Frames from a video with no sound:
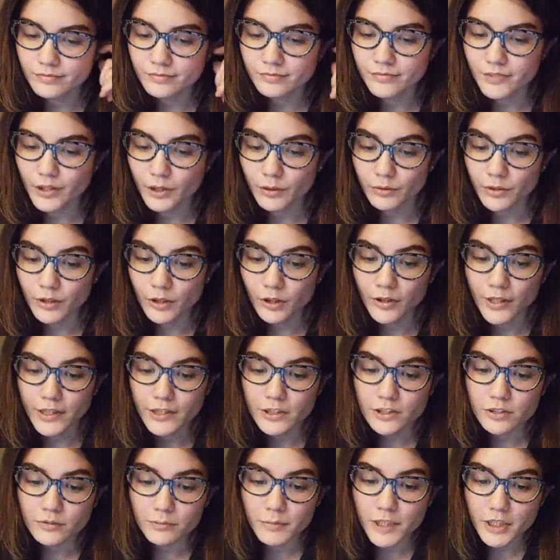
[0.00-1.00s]
don't know. I
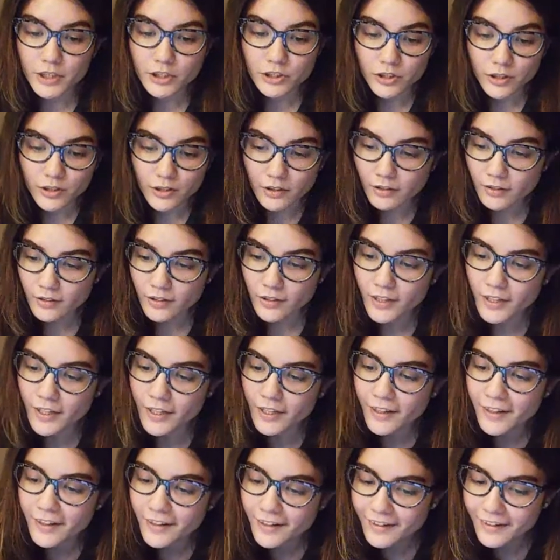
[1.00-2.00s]
just make shit.
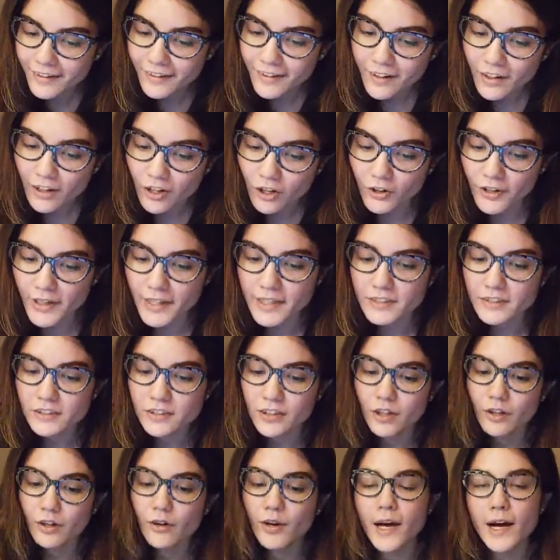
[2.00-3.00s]
Okay,
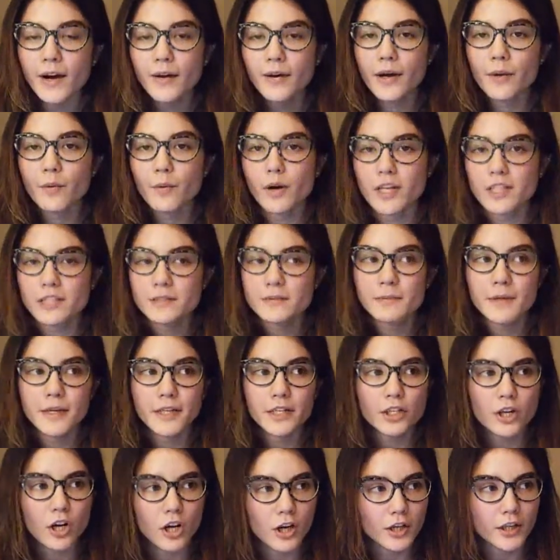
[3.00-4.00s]
so how I wash my
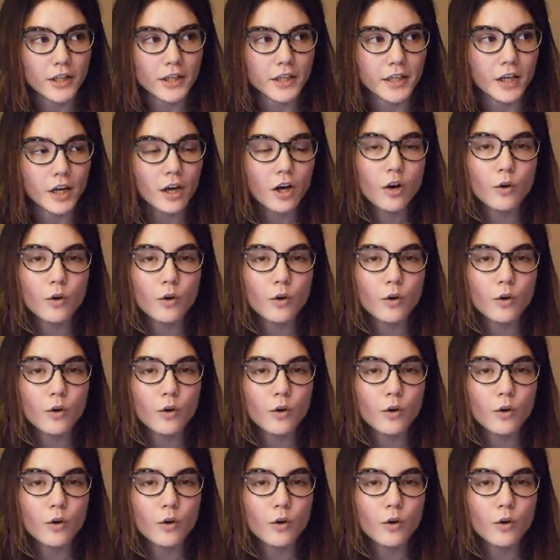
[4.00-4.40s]
yarn.